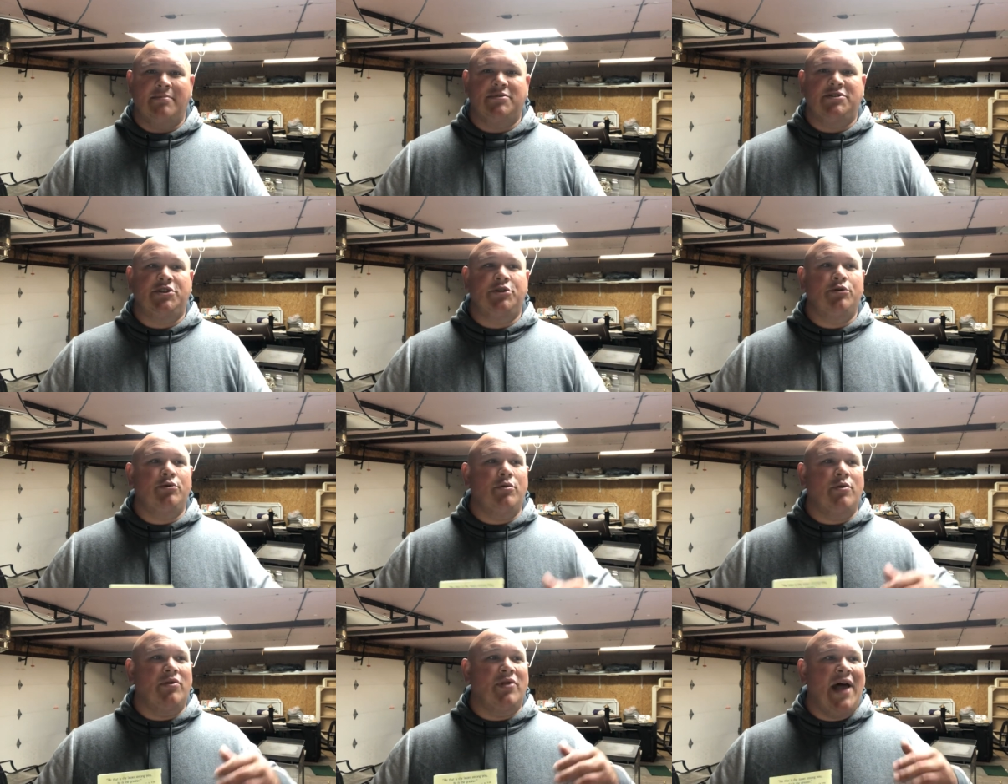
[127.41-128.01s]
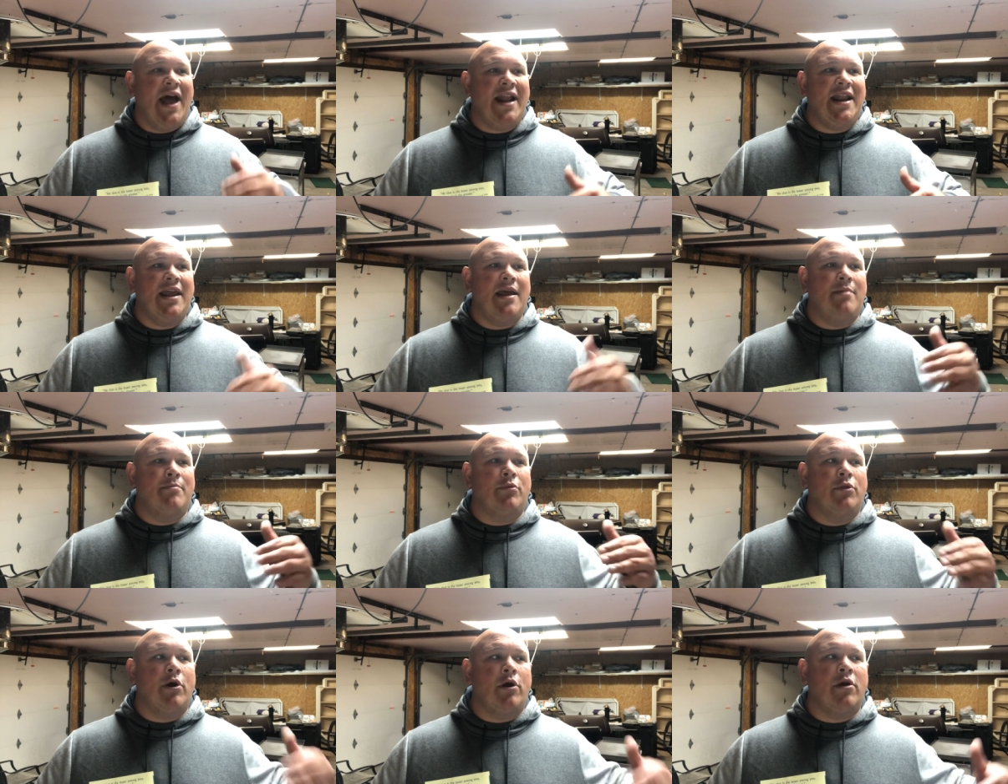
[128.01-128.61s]
to let
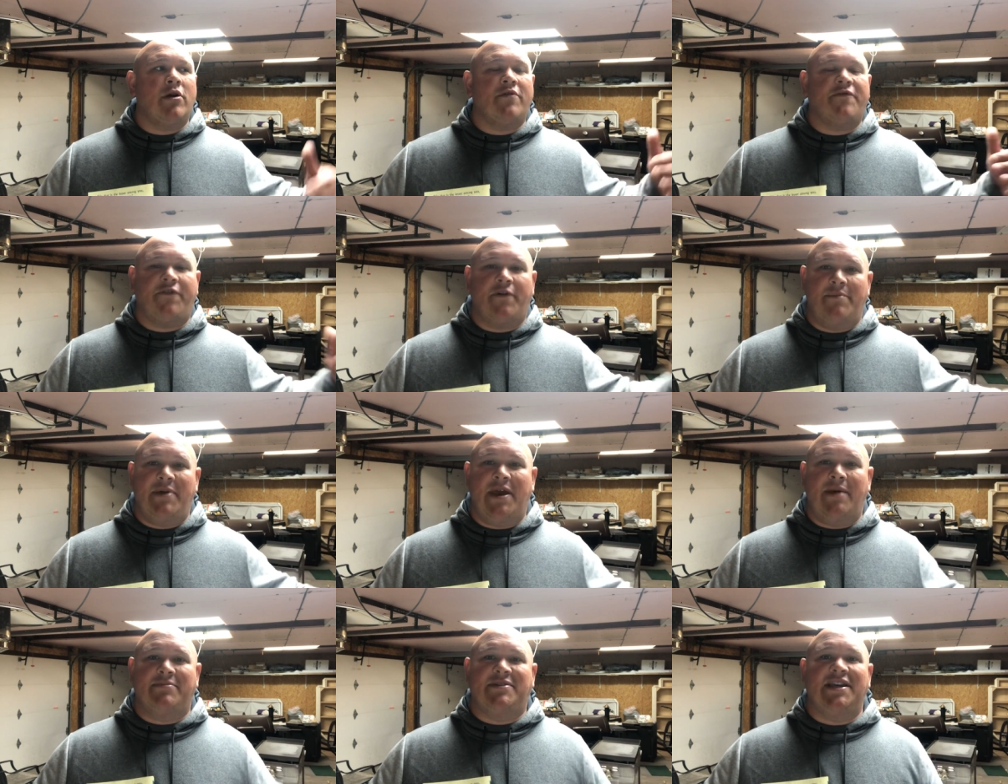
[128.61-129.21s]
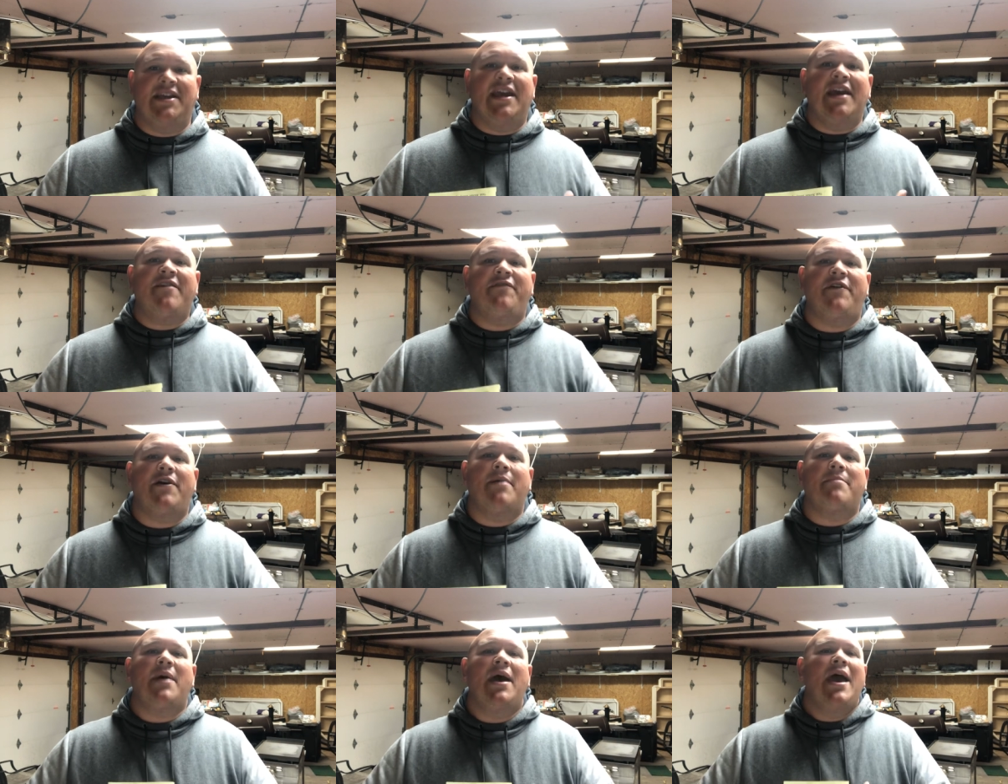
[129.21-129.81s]
him learn from him, to give
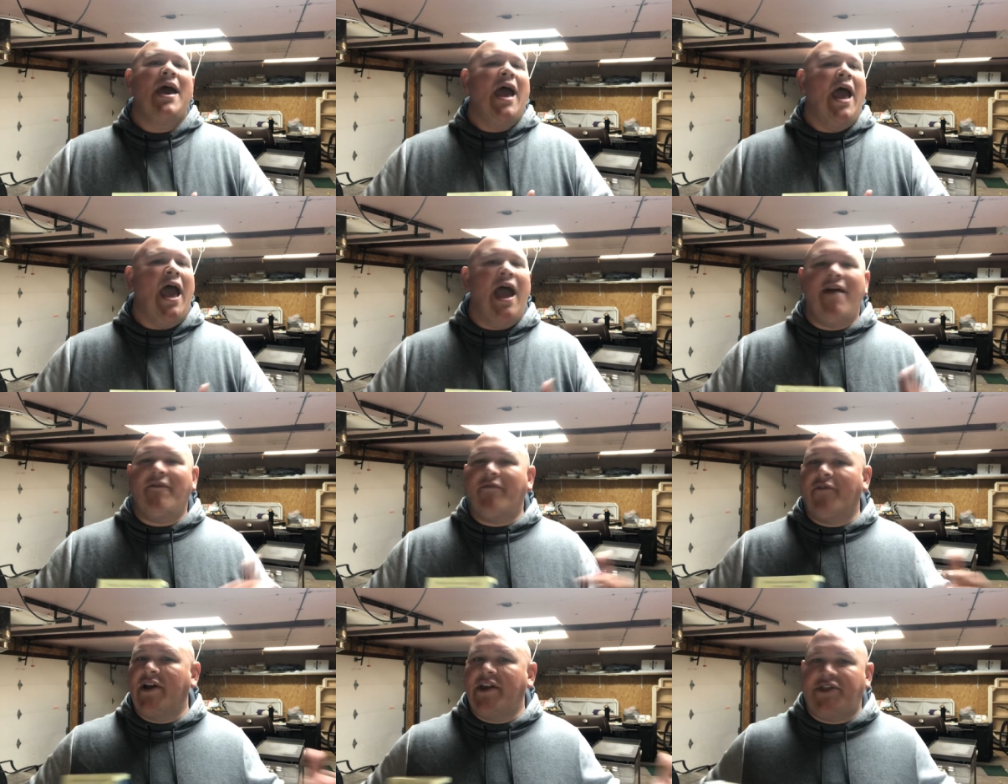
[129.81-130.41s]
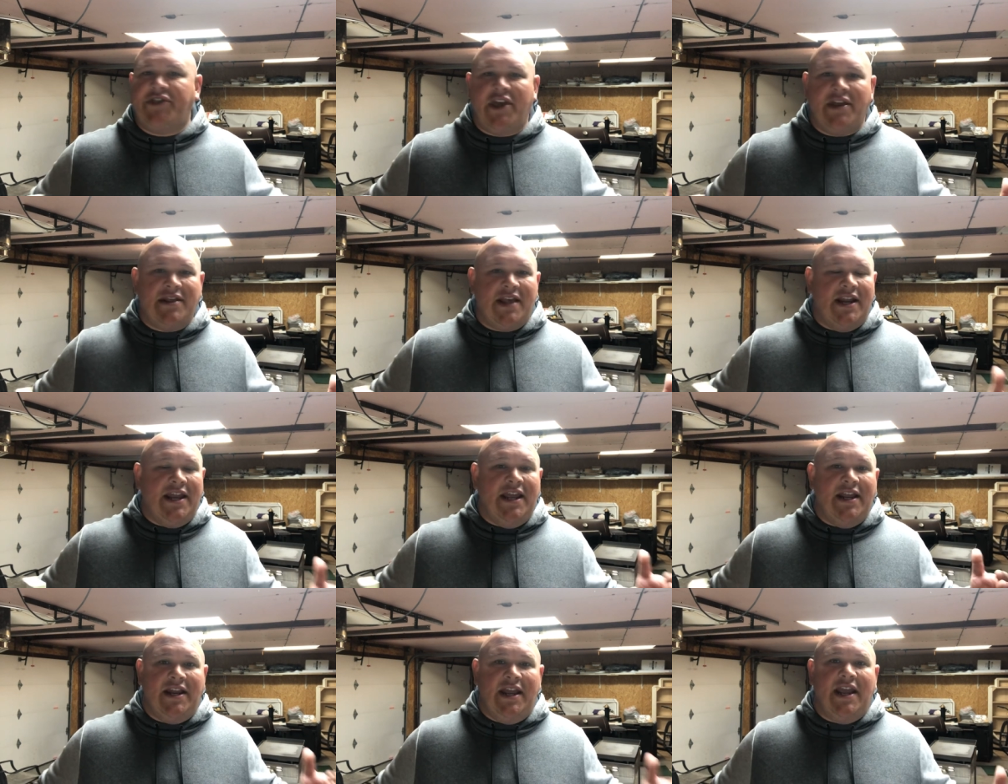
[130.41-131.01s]
him everything that
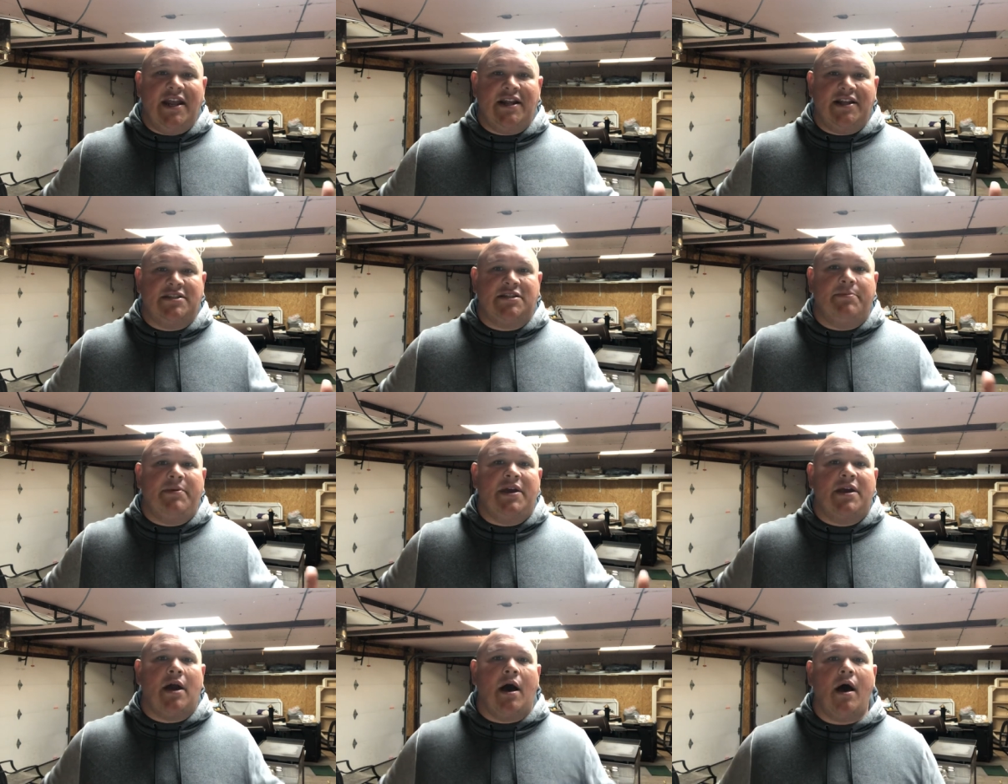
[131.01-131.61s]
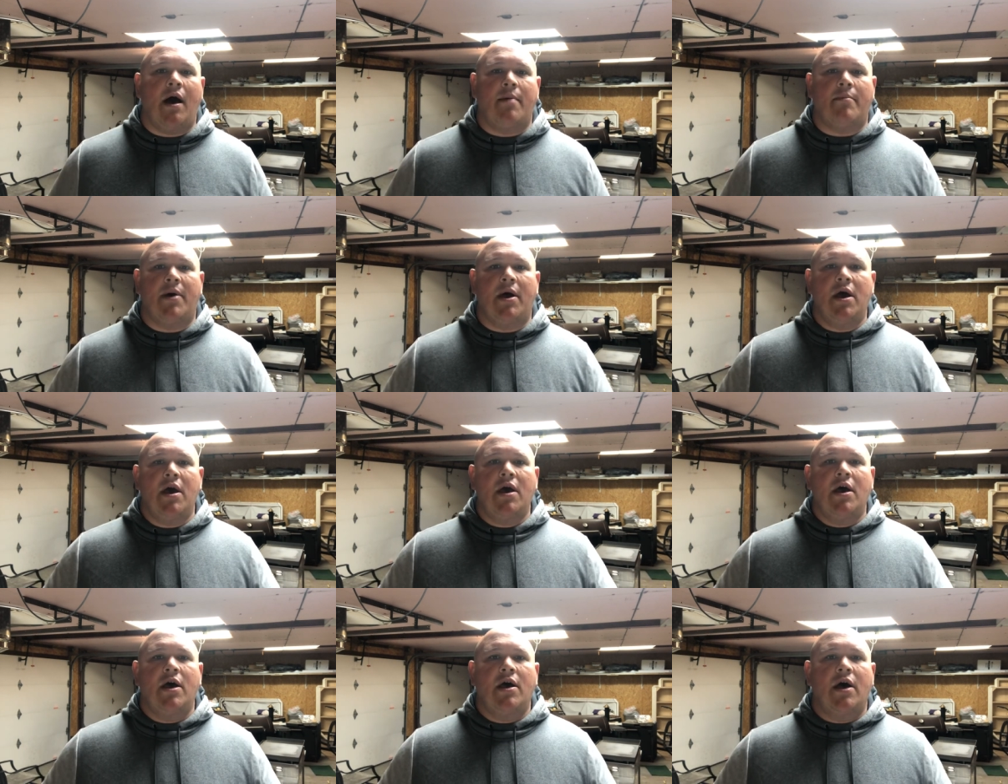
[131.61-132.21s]
he needed to become
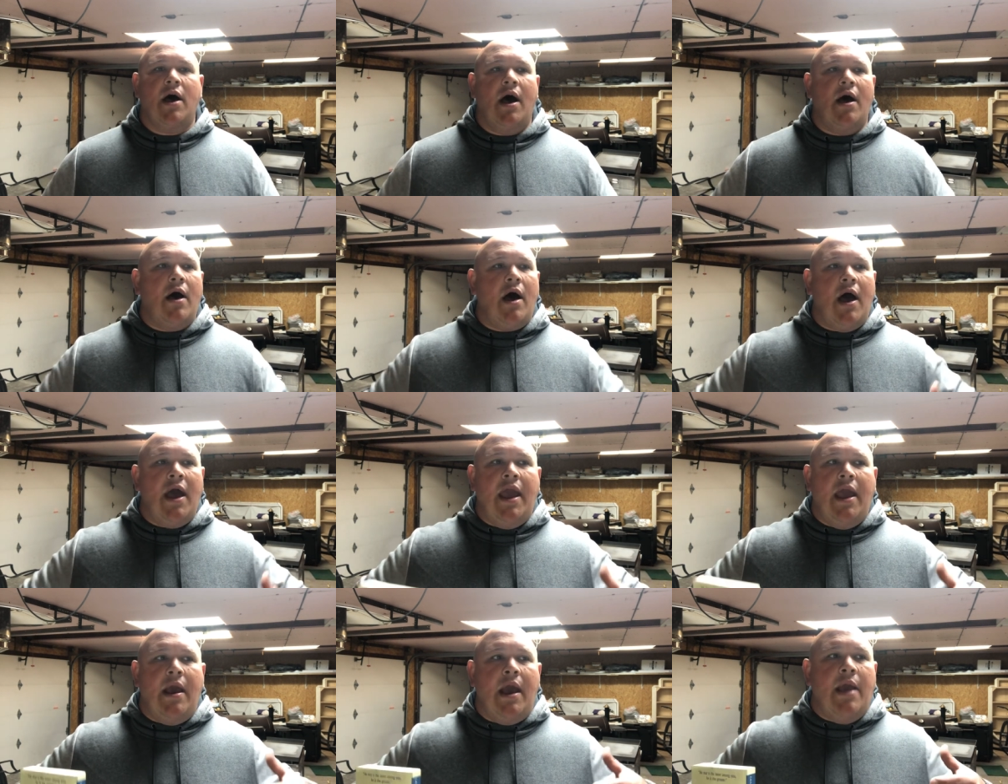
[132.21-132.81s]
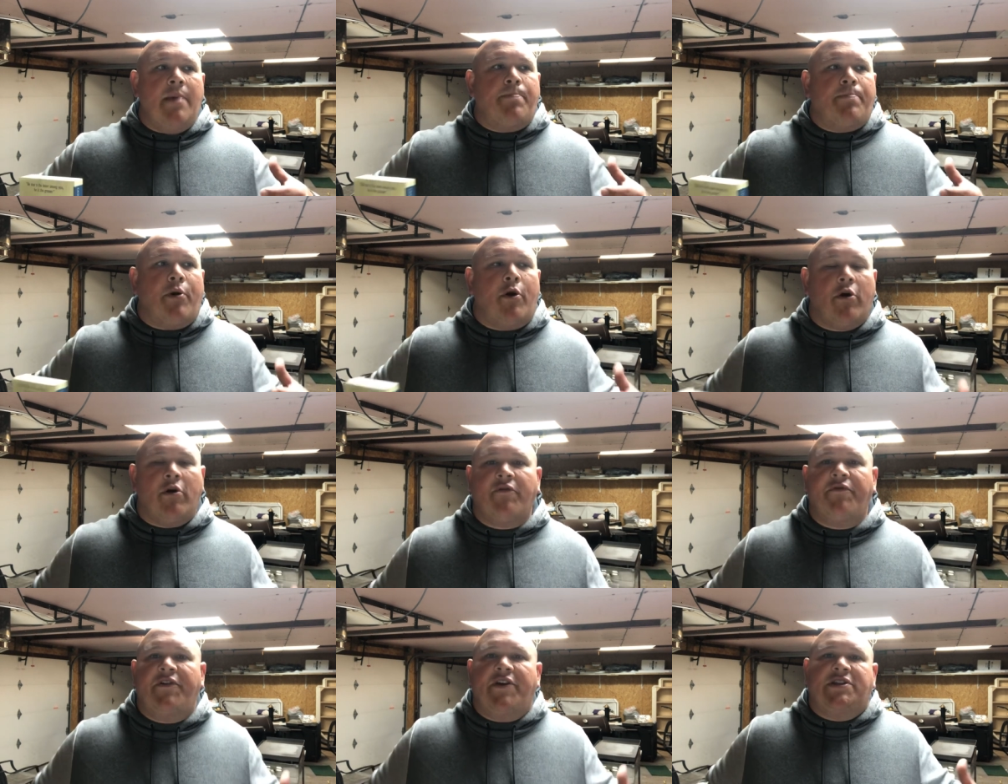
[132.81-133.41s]
a, a
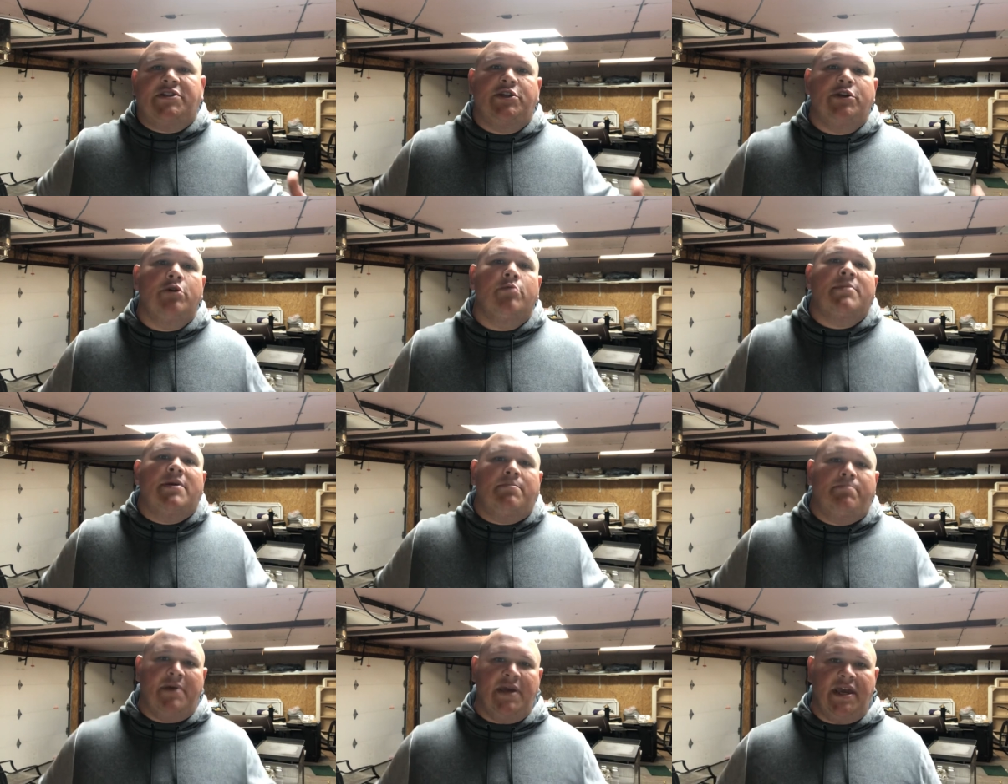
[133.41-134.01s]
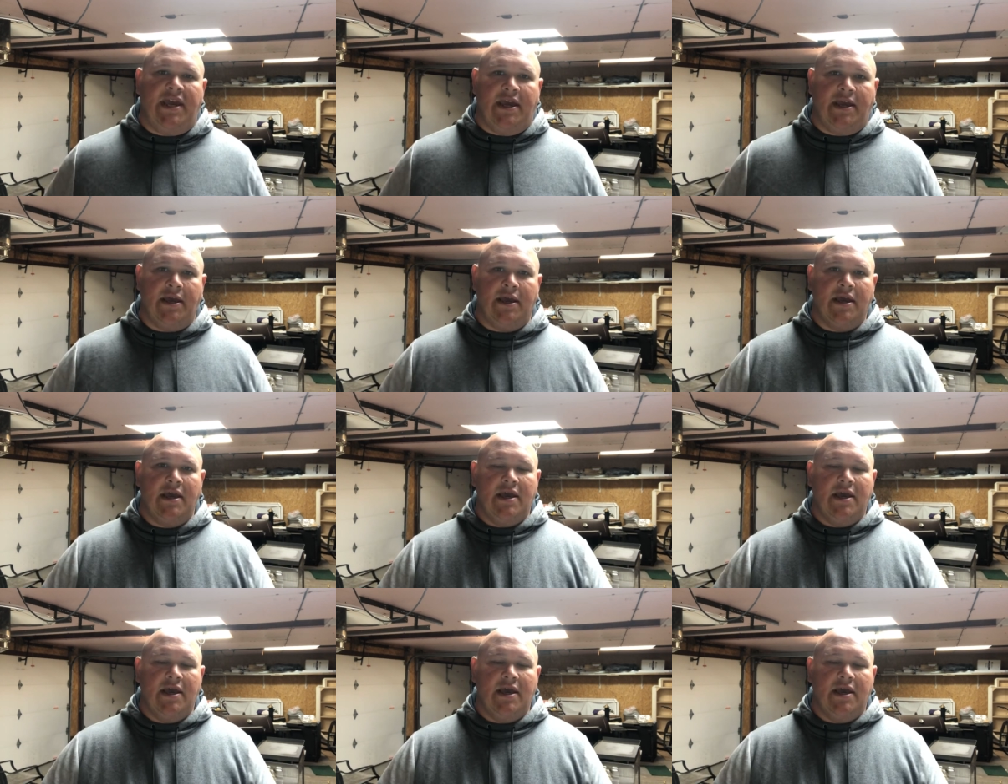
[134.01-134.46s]
perfect human being,